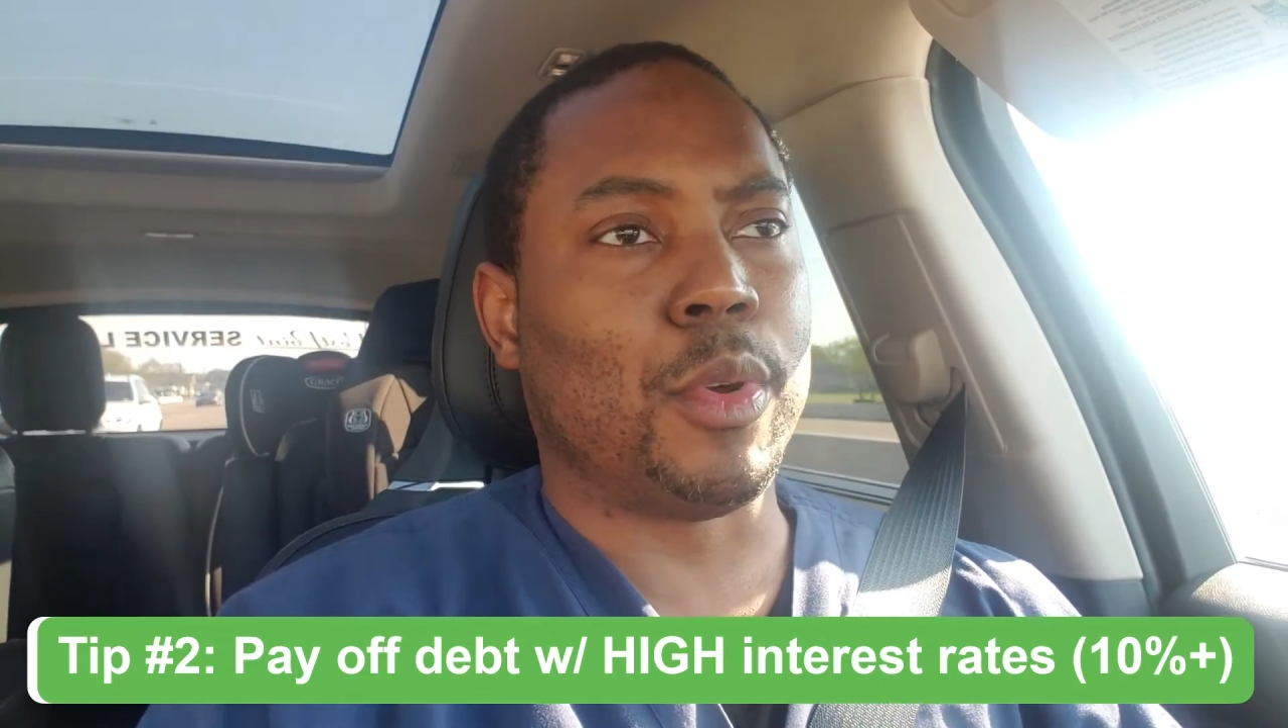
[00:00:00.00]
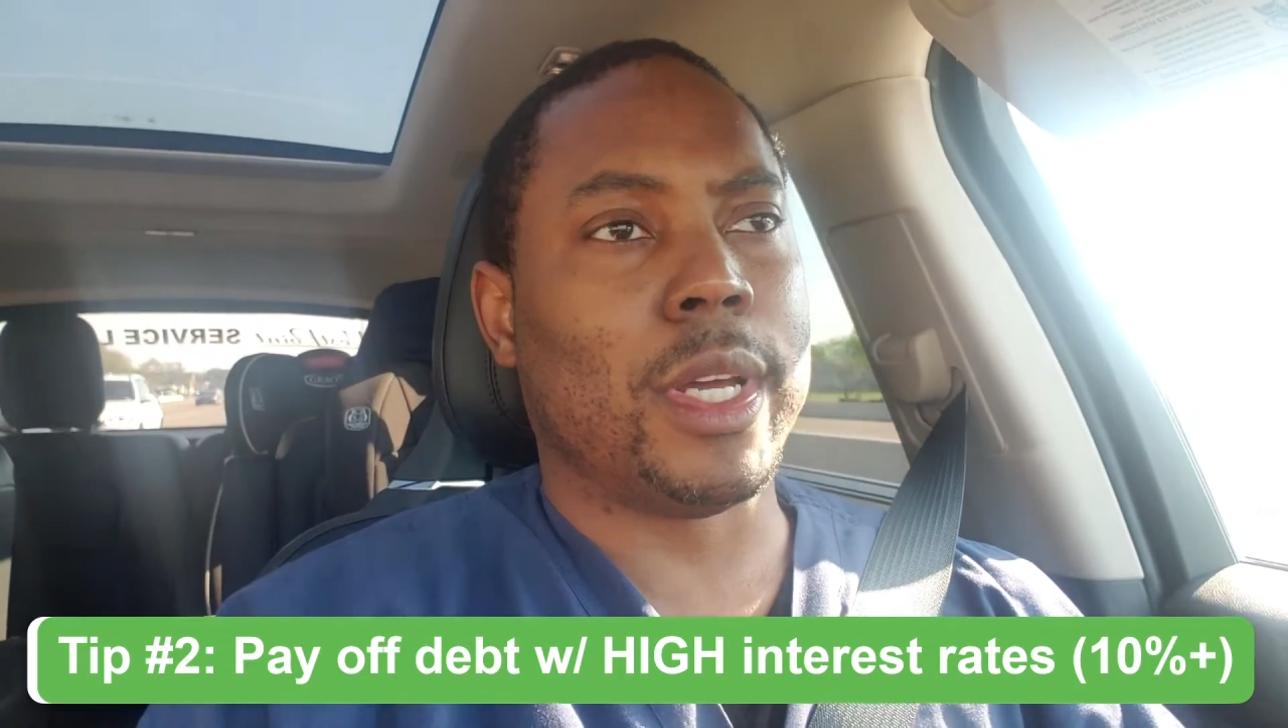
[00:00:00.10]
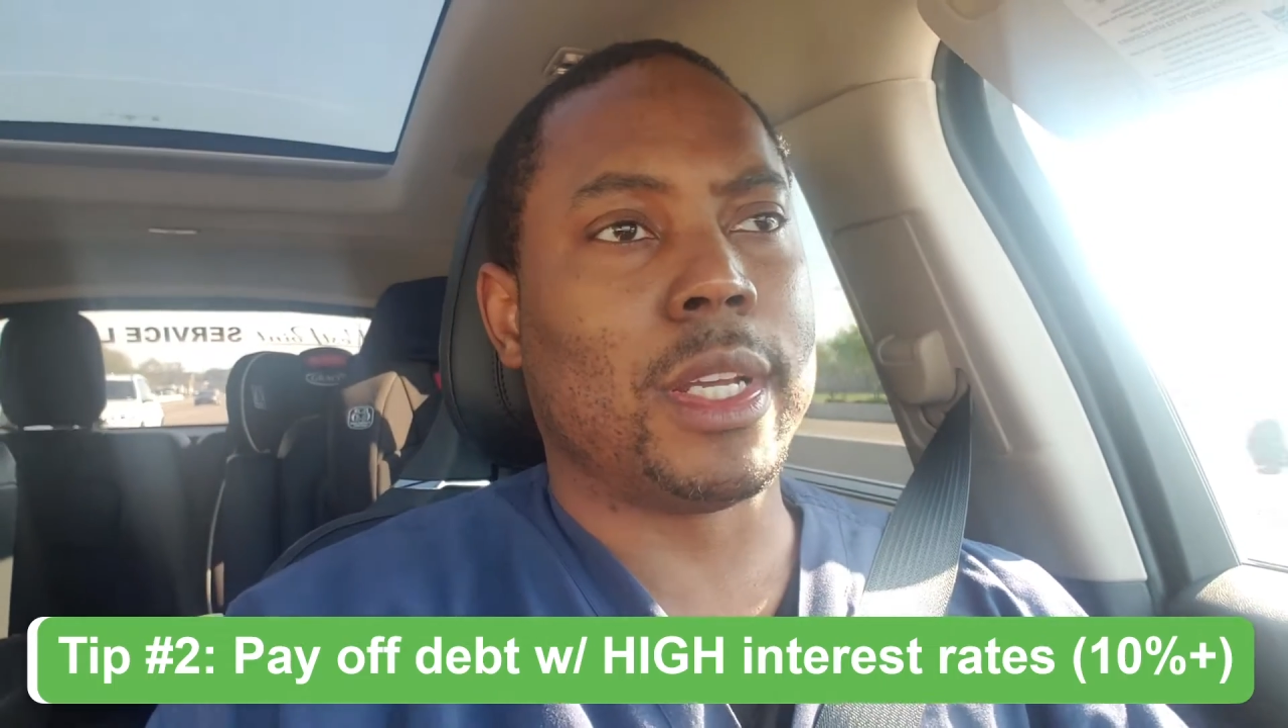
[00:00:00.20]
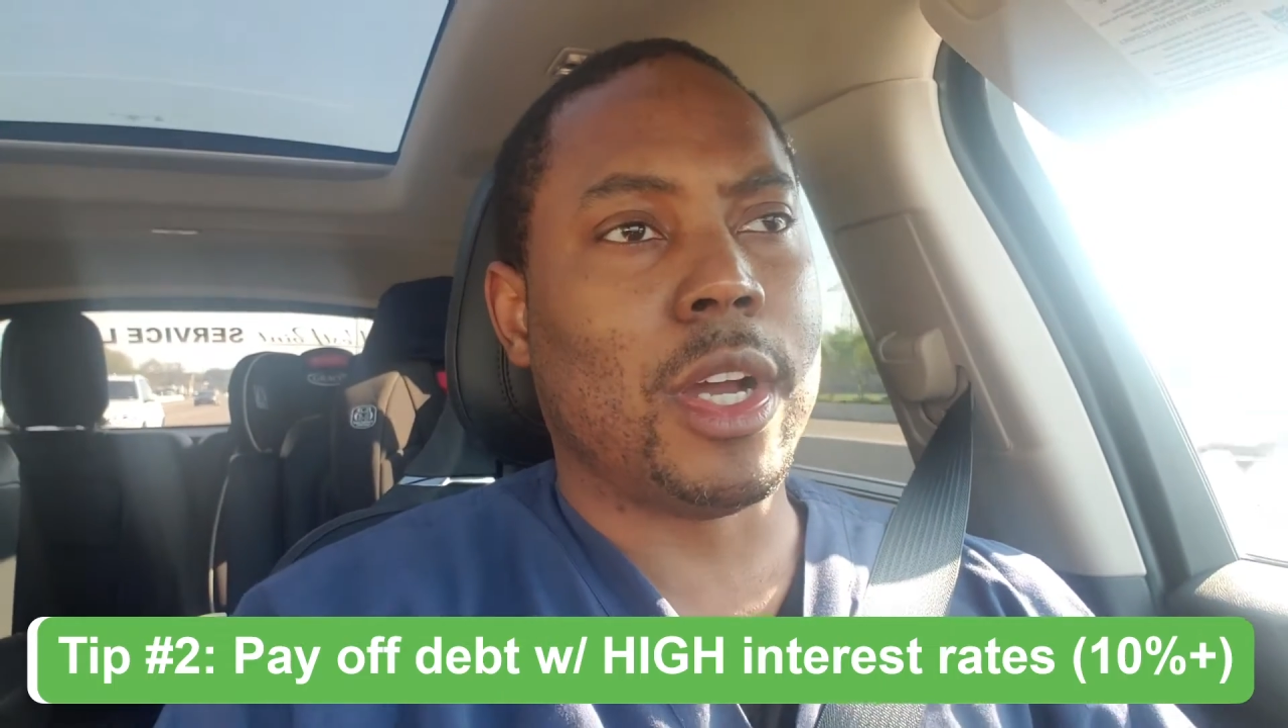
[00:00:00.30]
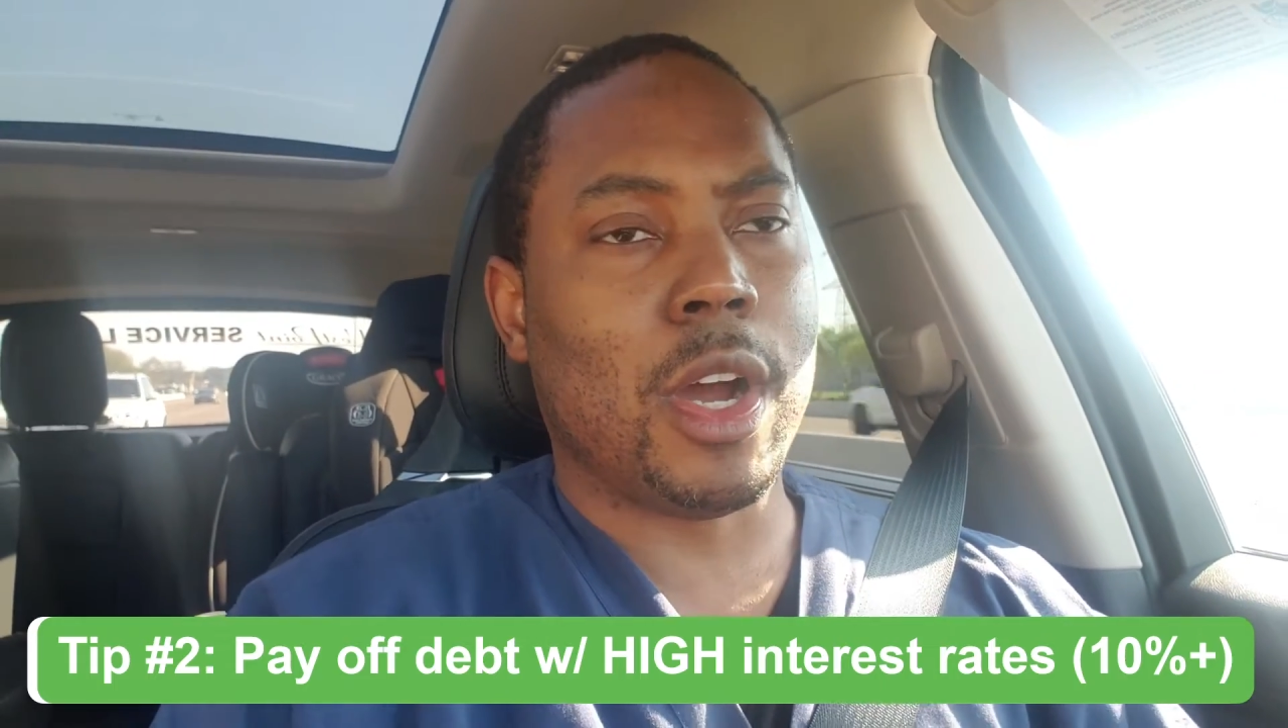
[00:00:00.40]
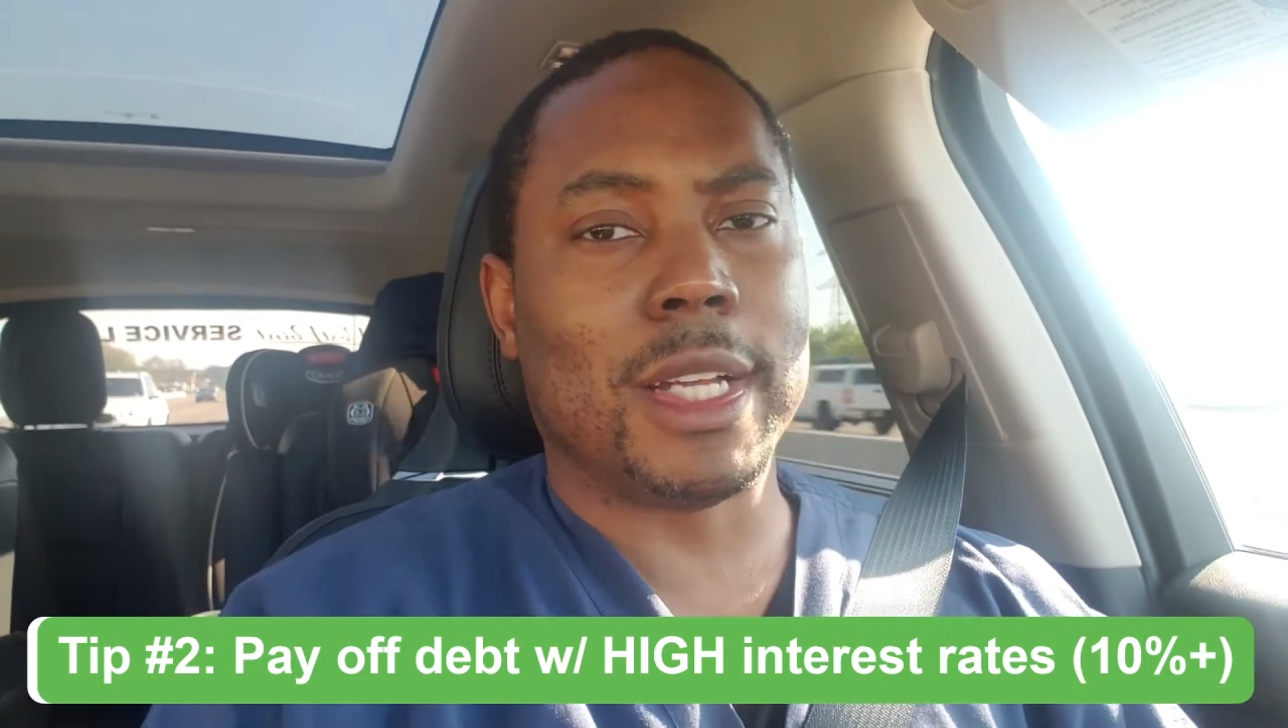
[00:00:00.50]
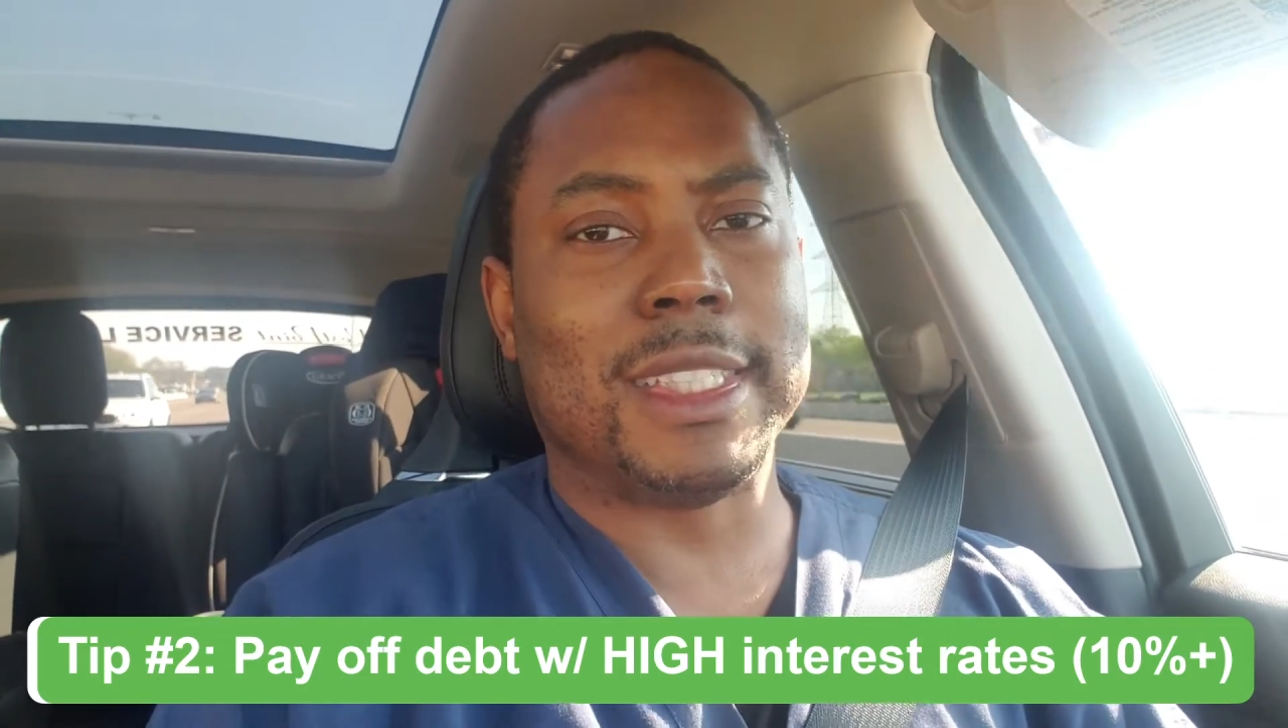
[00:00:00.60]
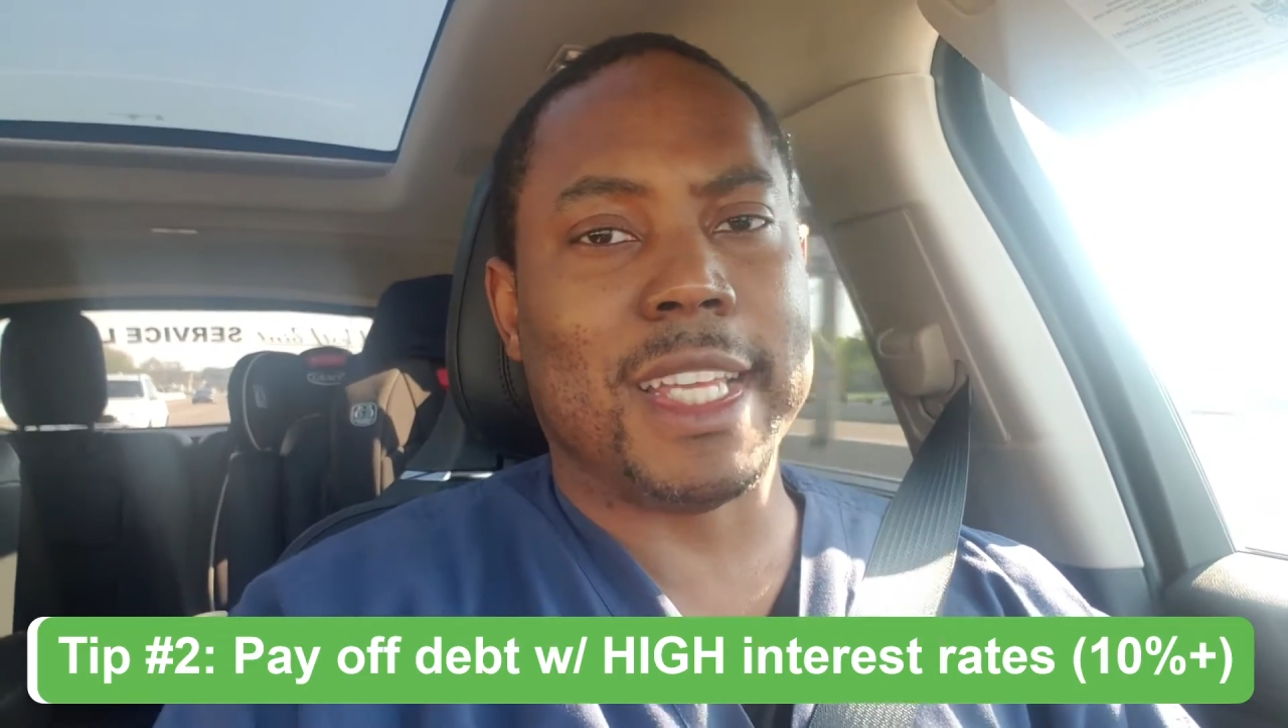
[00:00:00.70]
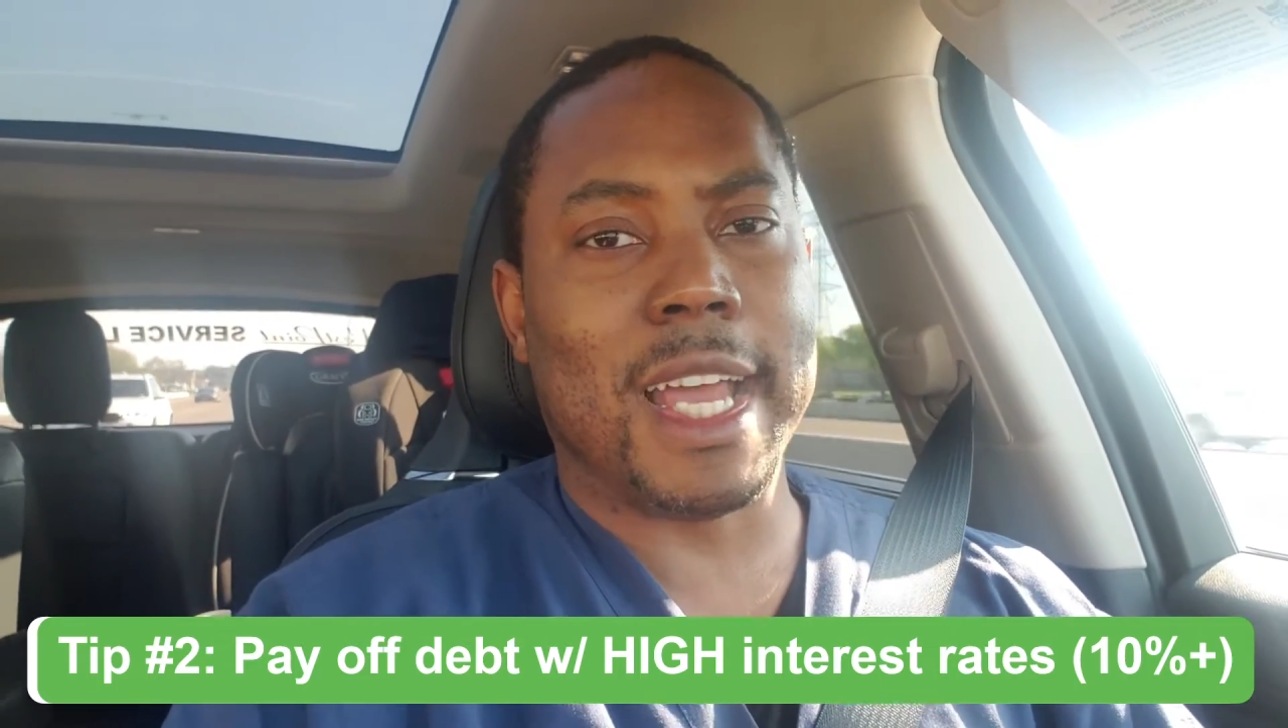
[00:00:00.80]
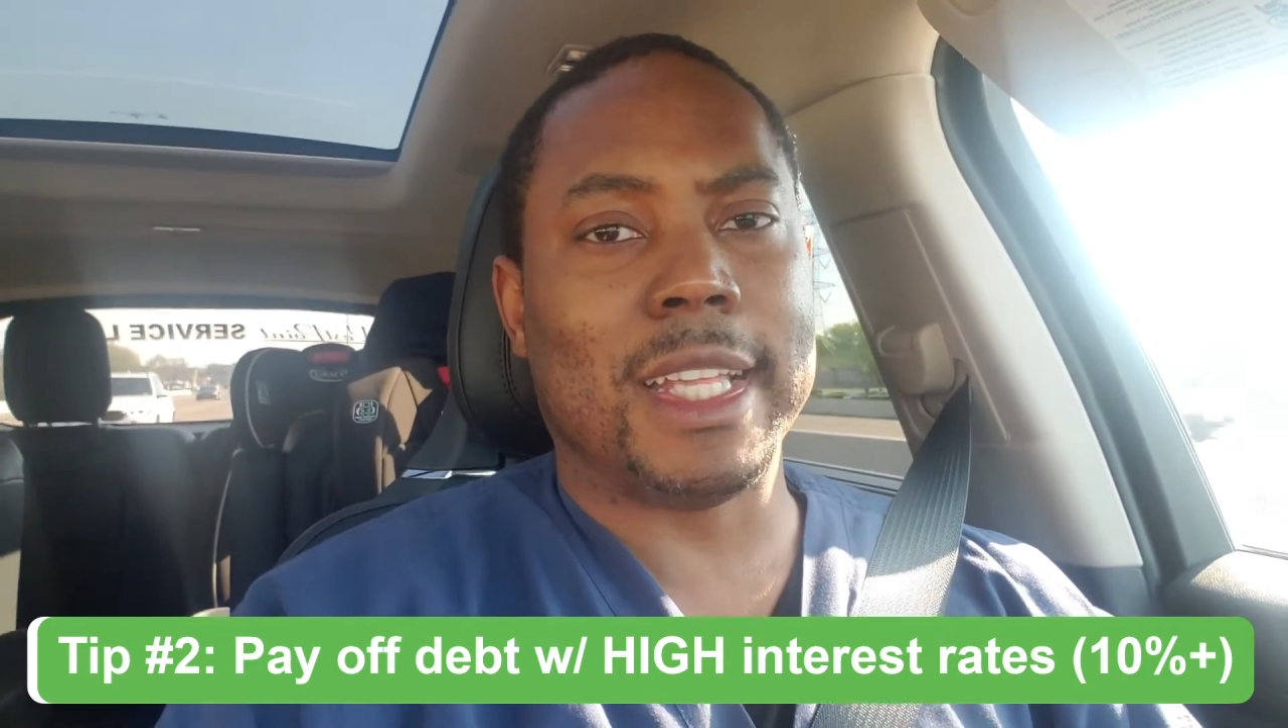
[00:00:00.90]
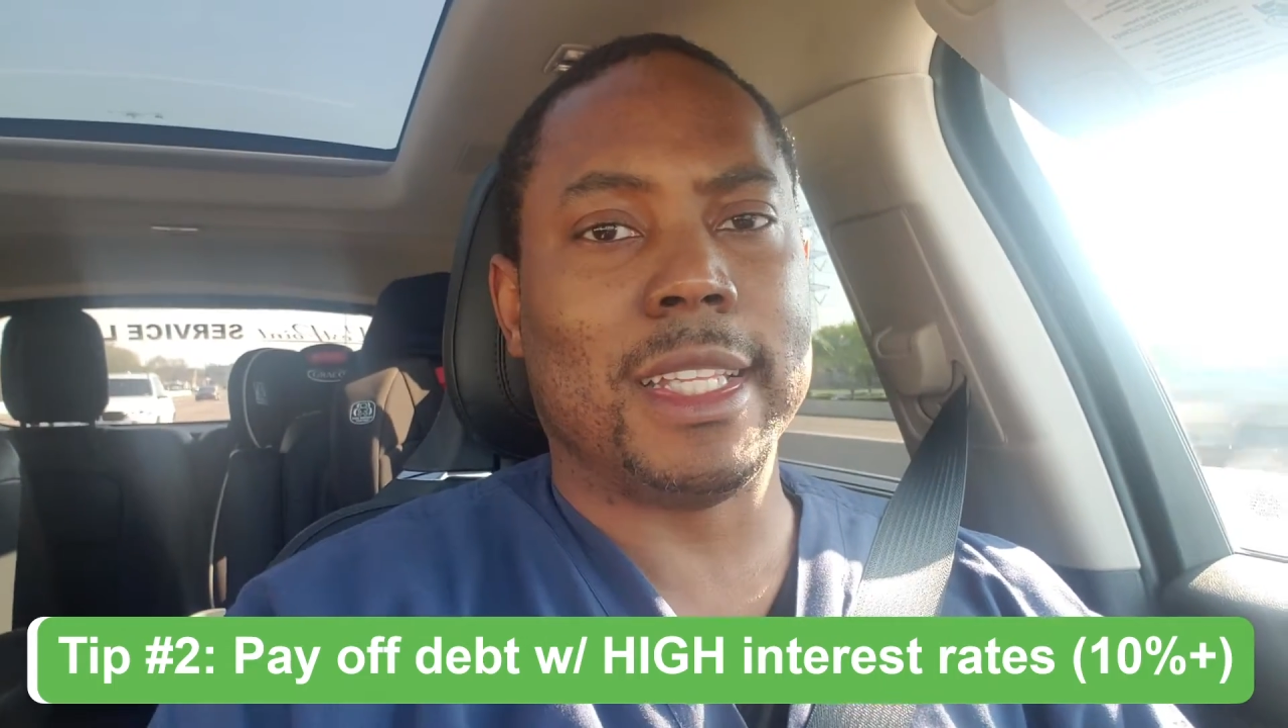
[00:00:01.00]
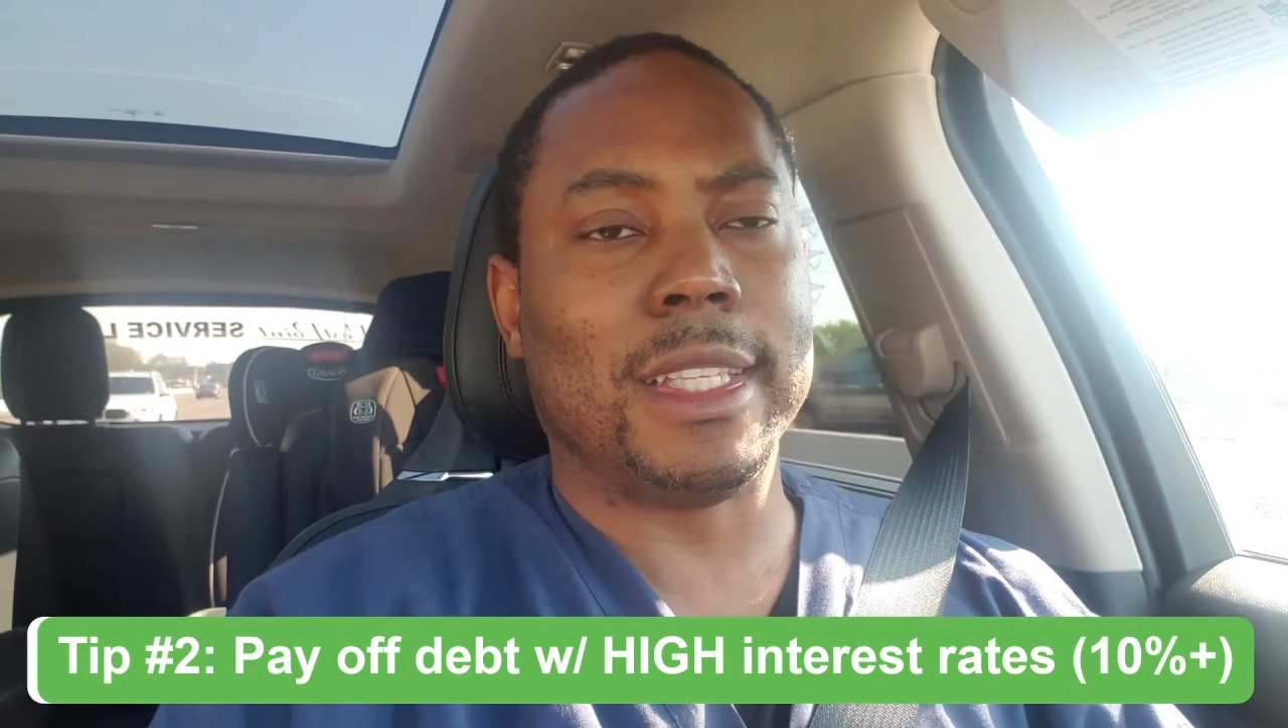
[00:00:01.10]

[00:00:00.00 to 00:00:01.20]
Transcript: credit card debt